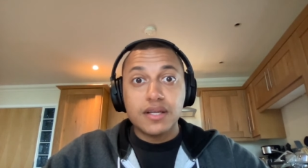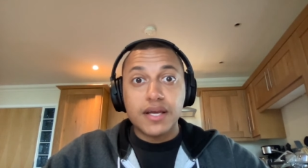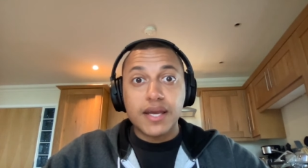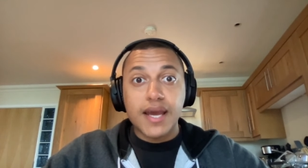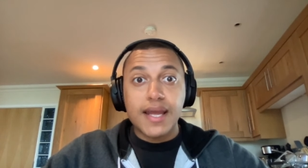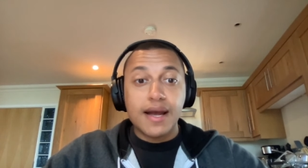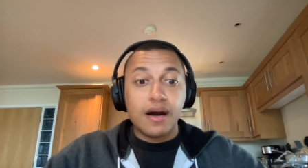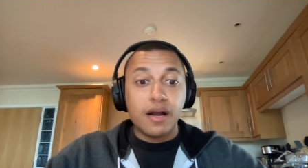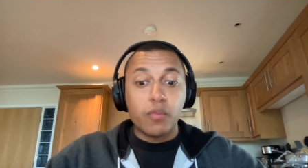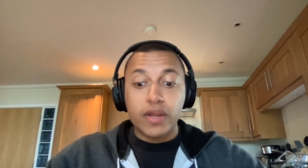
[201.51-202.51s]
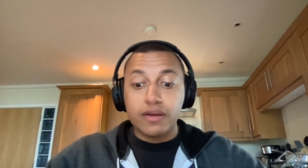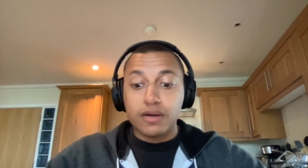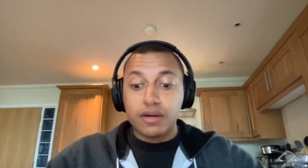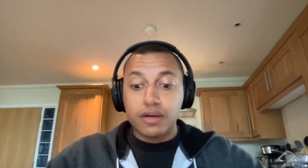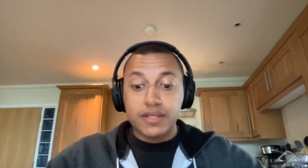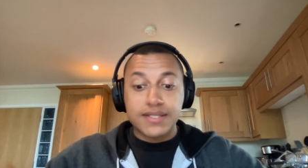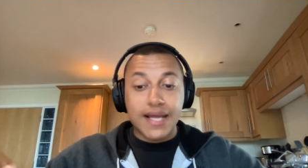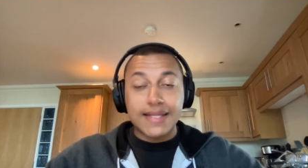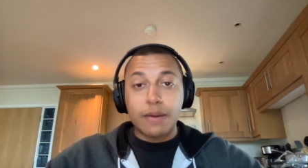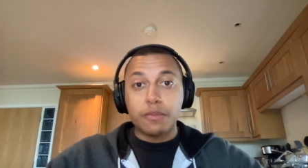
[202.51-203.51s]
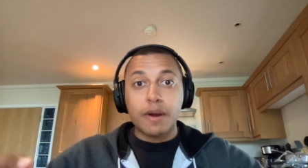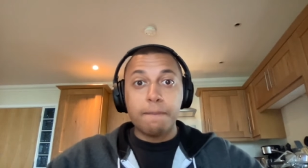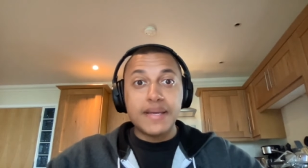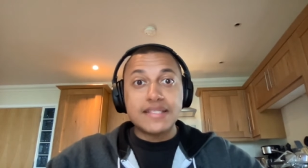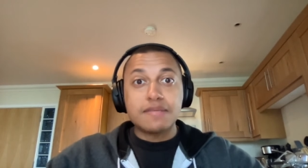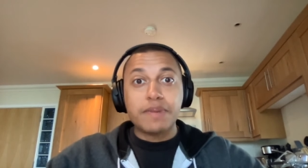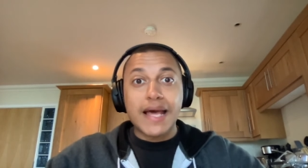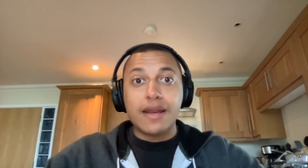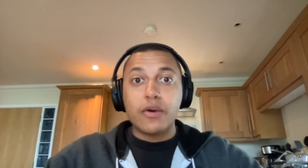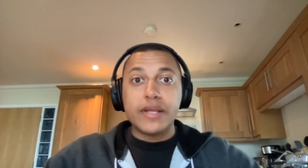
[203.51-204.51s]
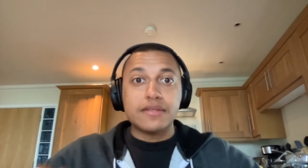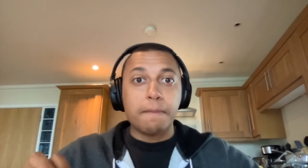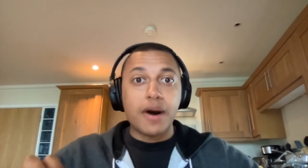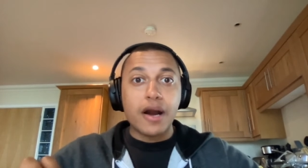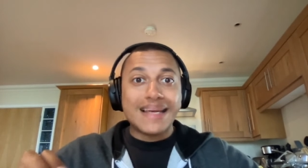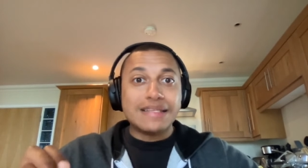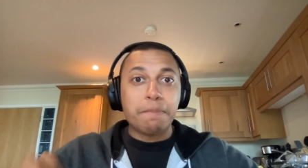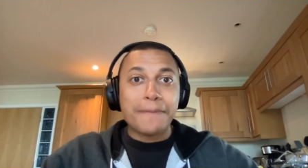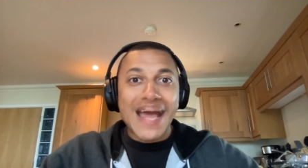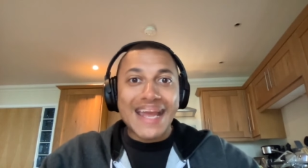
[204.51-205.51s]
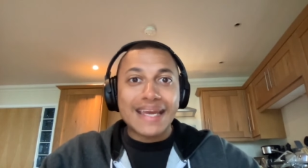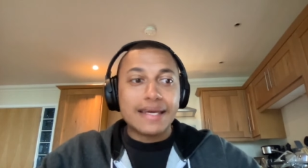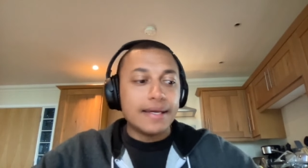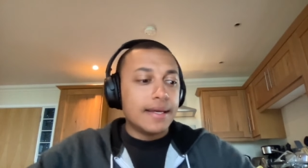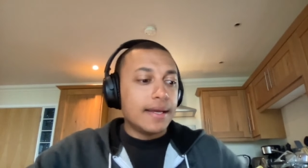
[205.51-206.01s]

Okay, I went, I sat down with my business plan, I went to Barclays Bank,